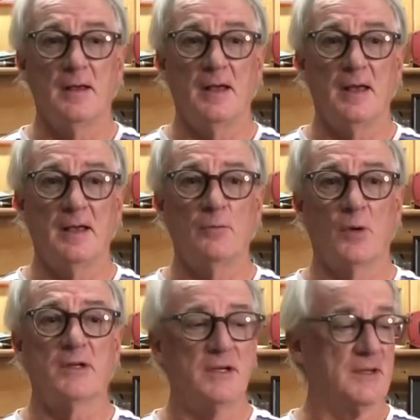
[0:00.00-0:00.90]
and
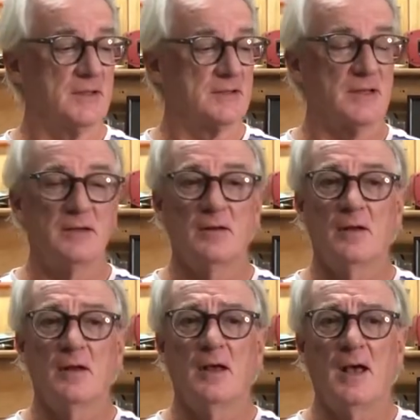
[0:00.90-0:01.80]
what it is and
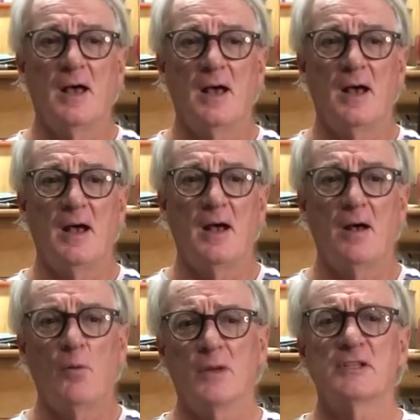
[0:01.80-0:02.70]

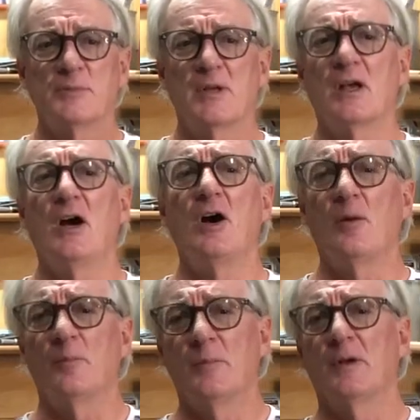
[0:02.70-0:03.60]
what has
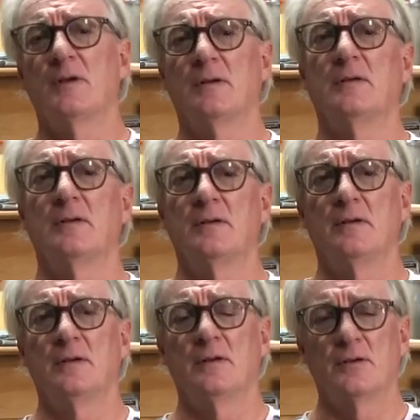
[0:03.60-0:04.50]
become
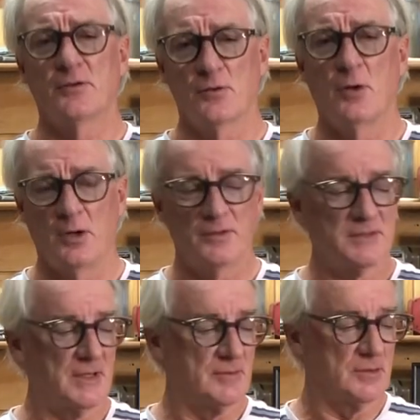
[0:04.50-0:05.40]
through all this
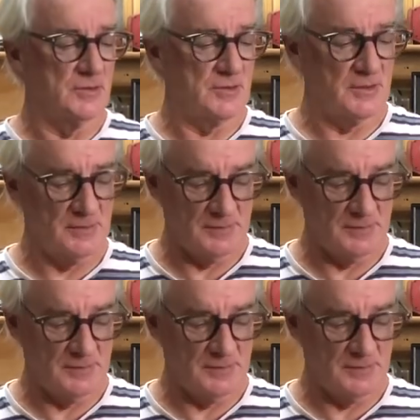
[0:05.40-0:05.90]
evolution.